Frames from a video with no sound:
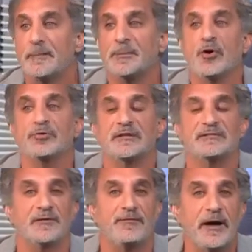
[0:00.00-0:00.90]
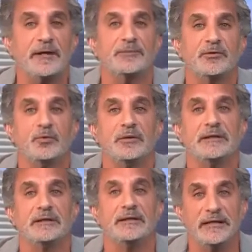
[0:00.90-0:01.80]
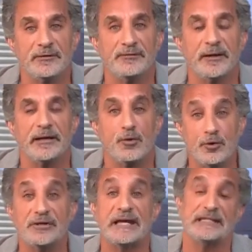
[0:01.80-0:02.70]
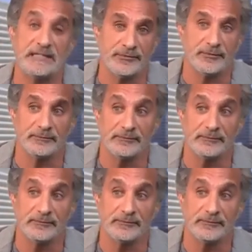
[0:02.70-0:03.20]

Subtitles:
because it's a fight between good and evil.